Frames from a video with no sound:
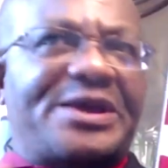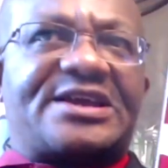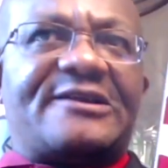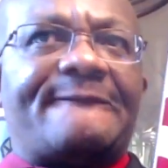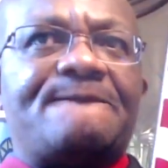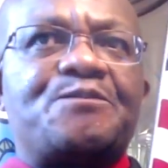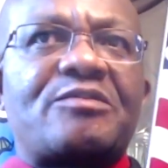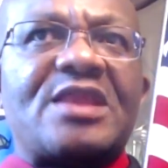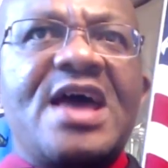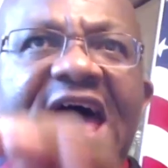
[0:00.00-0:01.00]
speaking.
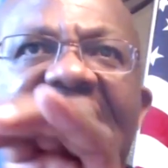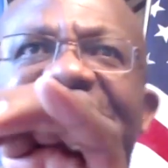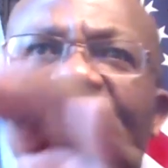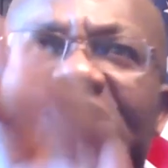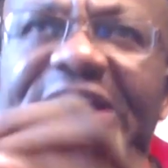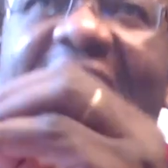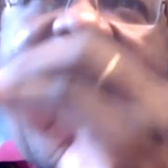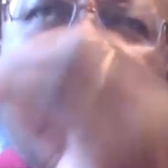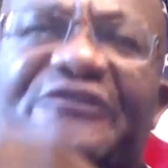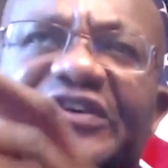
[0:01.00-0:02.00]
And so
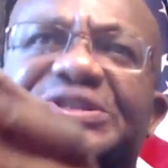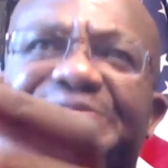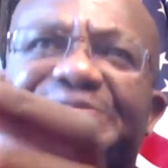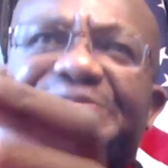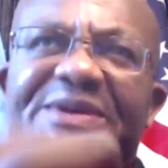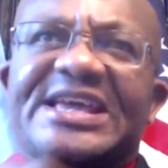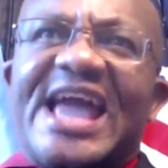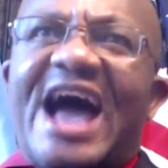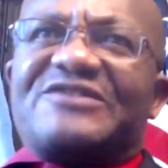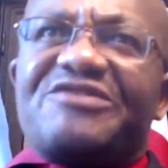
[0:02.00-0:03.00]
the Anglophone
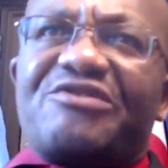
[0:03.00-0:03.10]
speaking have